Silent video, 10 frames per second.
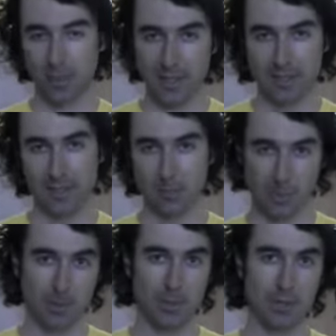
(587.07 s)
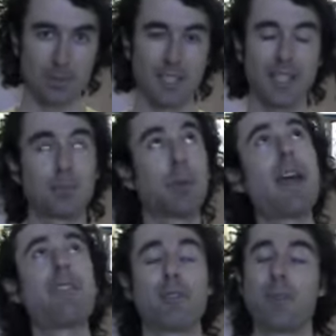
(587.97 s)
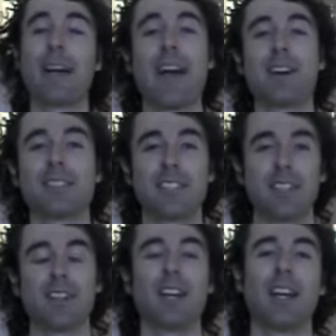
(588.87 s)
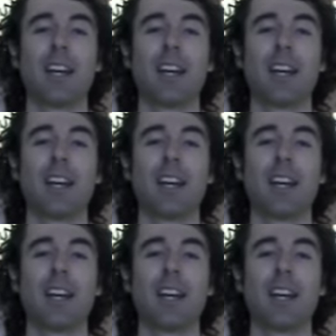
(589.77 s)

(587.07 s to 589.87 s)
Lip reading: plus membership sites, pay for my house here,